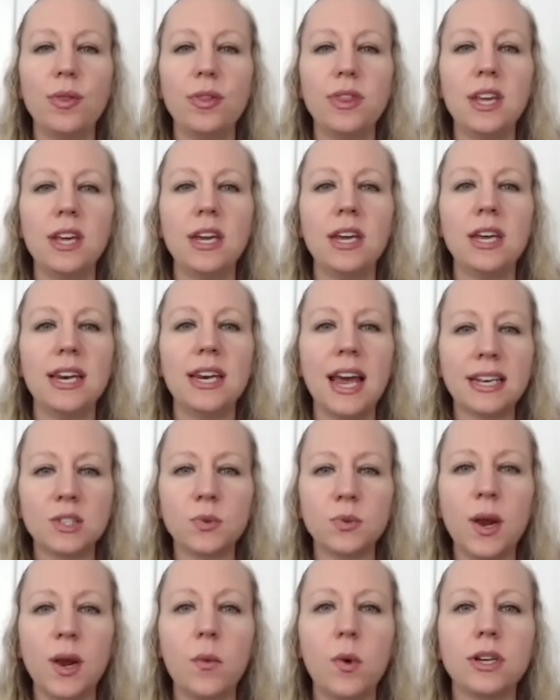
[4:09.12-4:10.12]
the
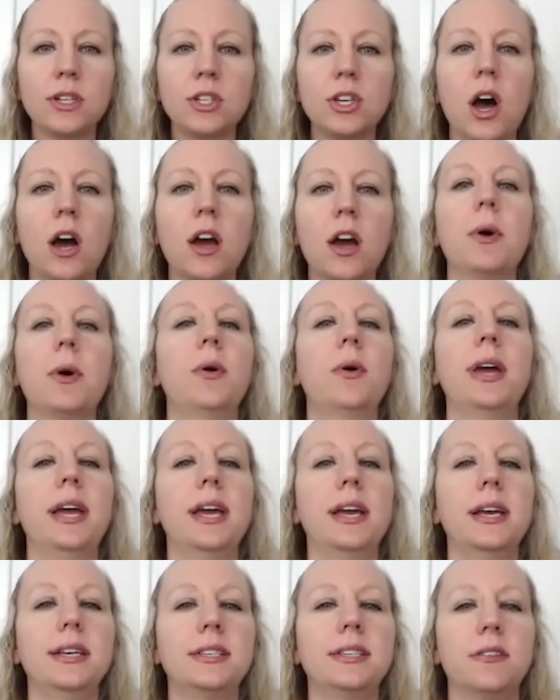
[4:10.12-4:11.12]
next one I want to talk about
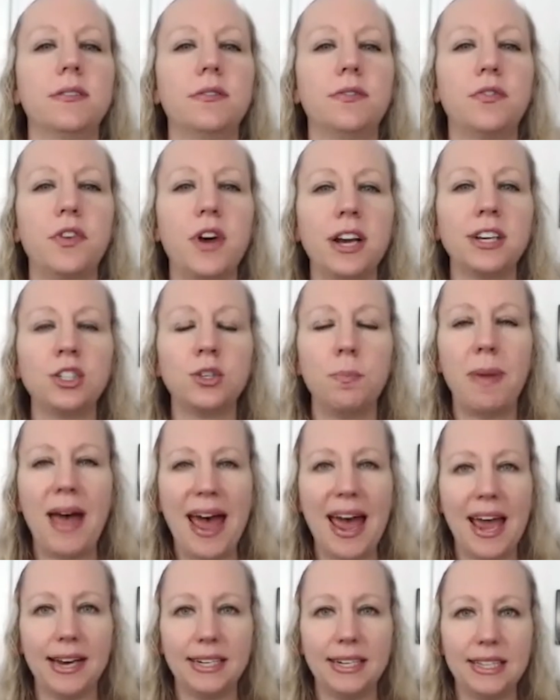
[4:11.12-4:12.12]
is fresh
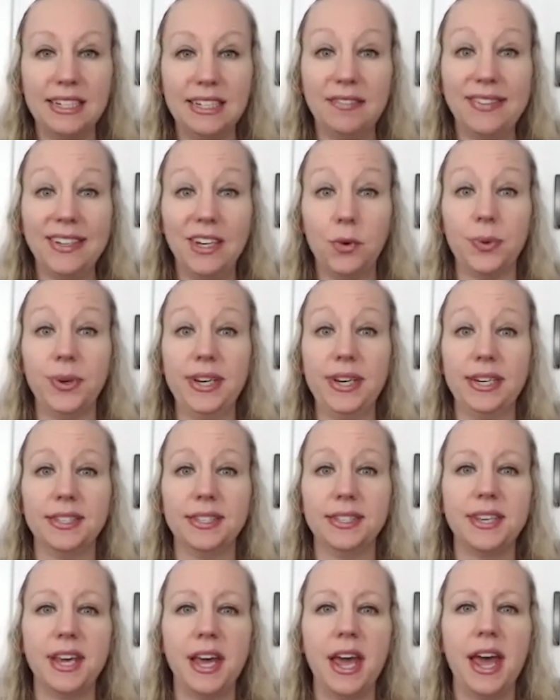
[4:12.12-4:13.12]
bagged leafy
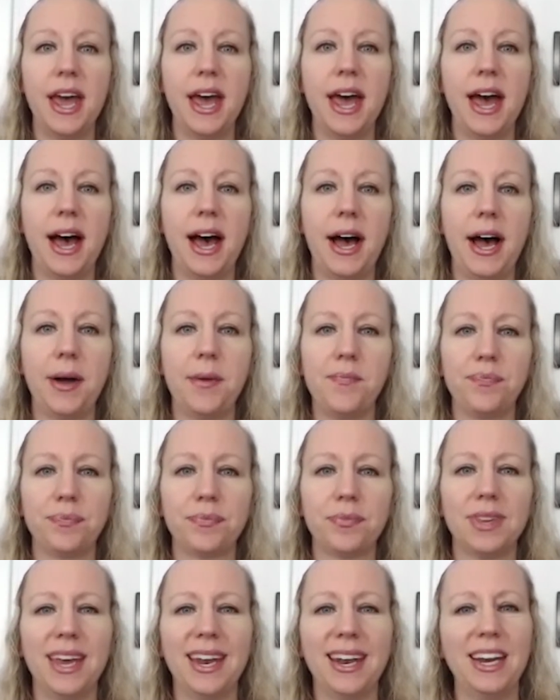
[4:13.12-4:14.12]
greens. And
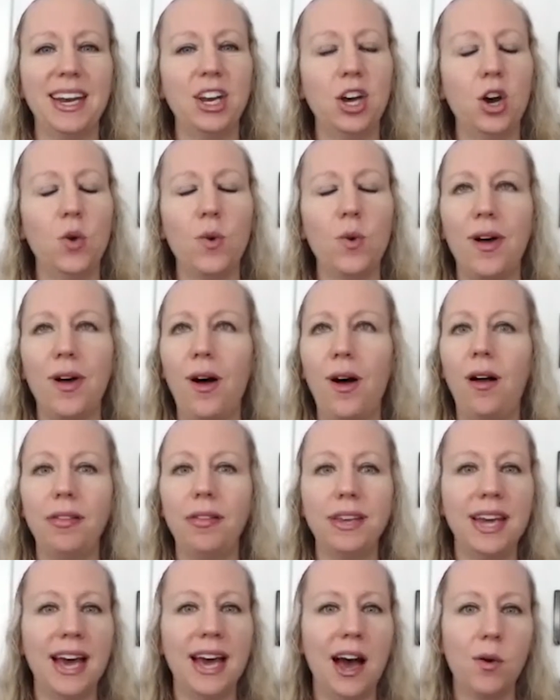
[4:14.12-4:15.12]
I know with all
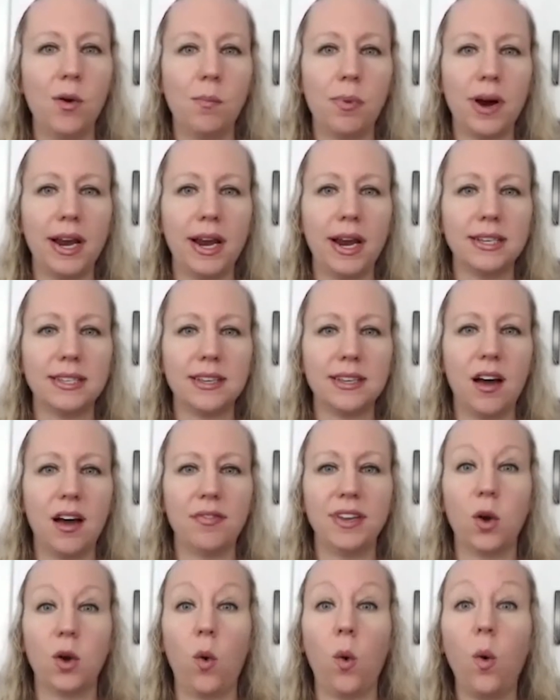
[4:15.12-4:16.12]
the outbreaks of
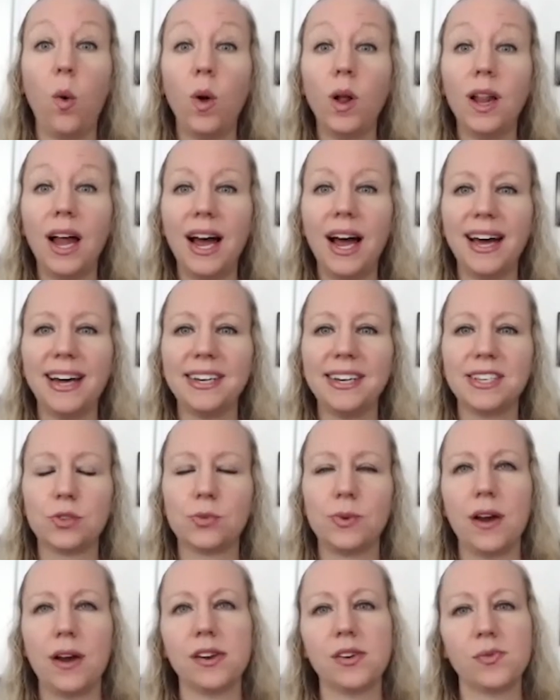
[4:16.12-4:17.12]
E. coli
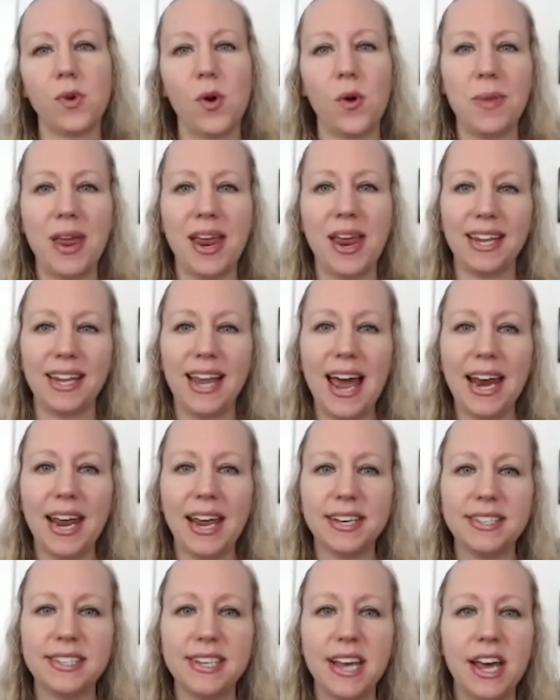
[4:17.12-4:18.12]
surrounding romaine
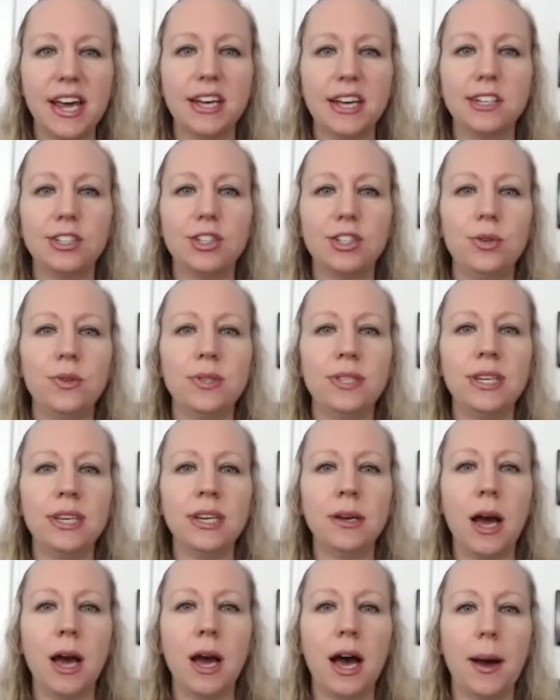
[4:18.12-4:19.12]
lettuce,
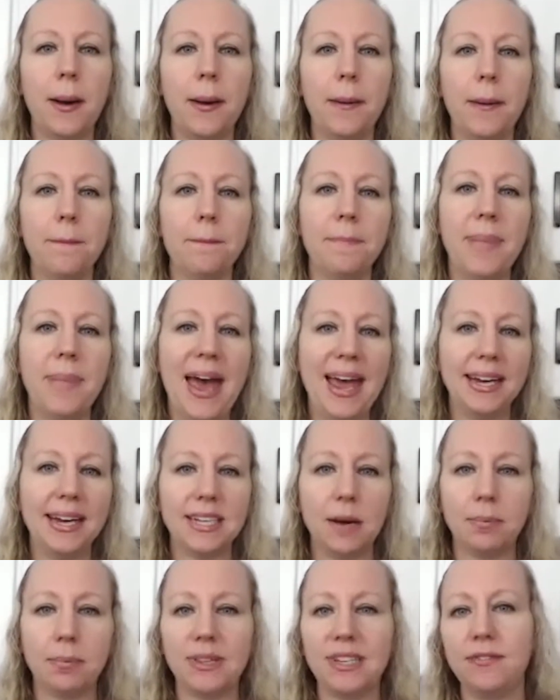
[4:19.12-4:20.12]
choosing bagged
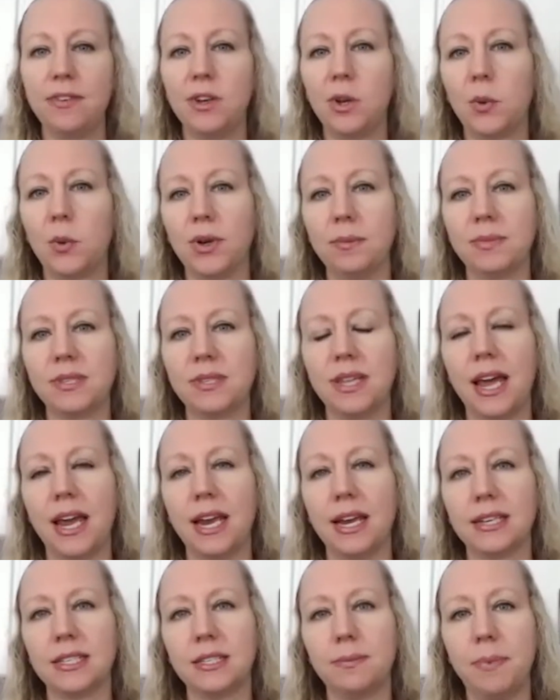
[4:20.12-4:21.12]
up leafy greens
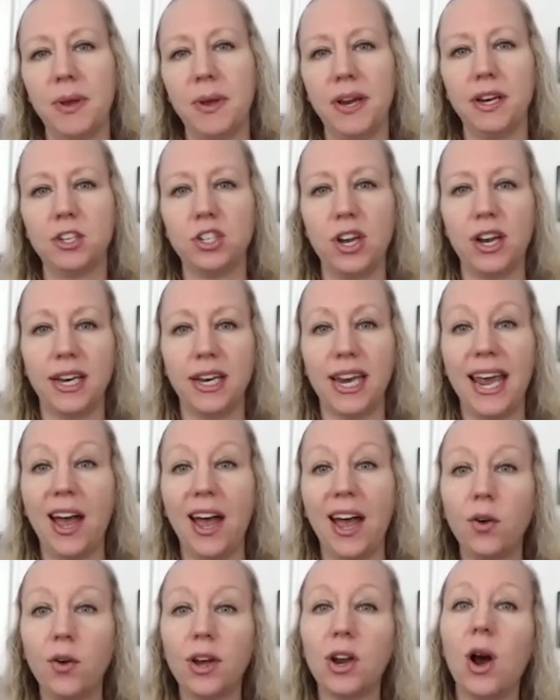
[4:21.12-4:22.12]
like spinach and
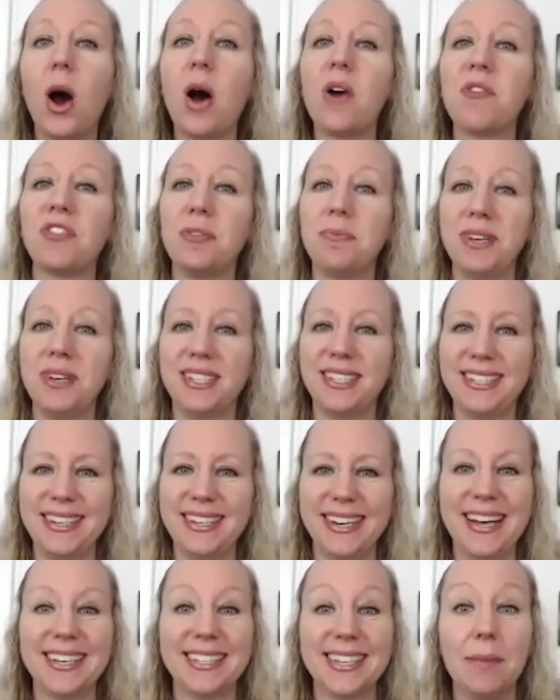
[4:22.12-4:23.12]
kale can often be
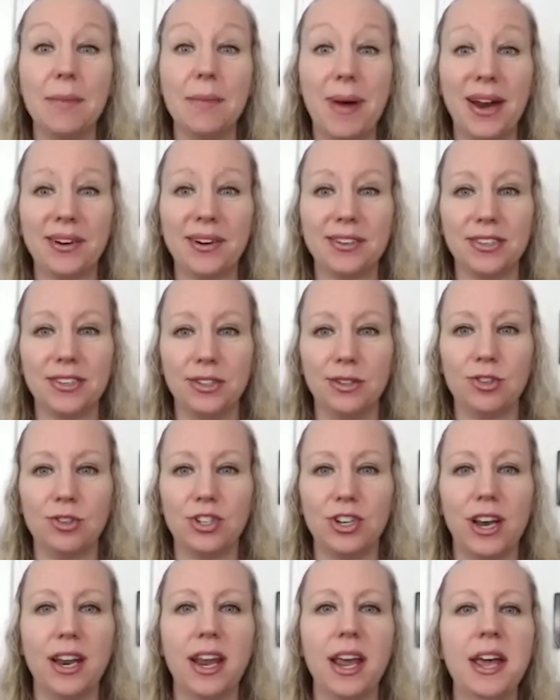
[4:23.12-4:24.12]
seen as a better
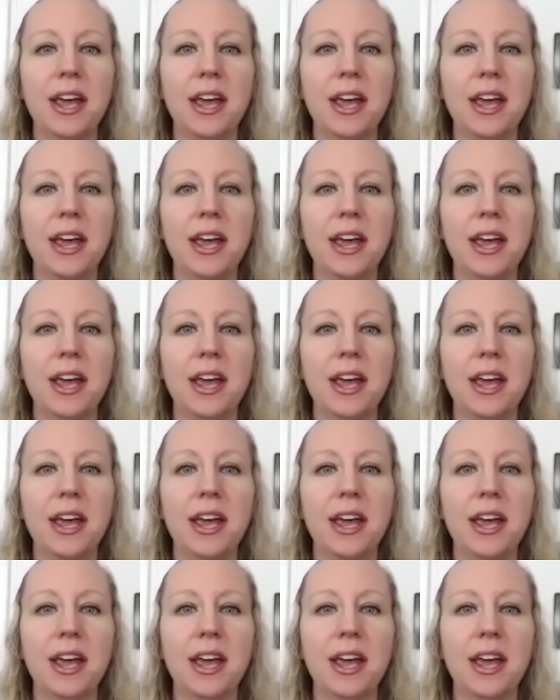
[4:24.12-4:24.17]
solution.